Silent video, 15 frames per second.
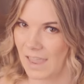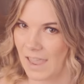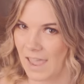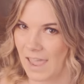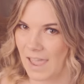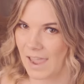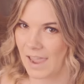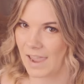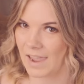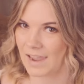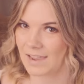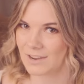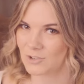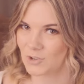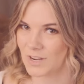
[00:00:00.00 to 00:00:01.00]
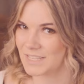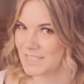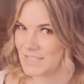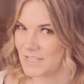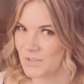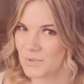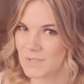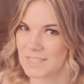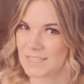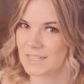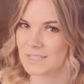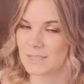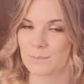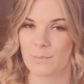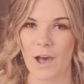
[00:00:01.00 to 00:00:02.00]
a
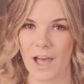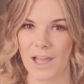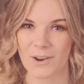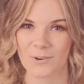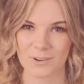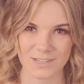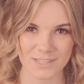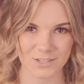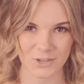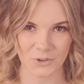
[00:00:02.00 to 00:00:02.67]
translucent Pyrus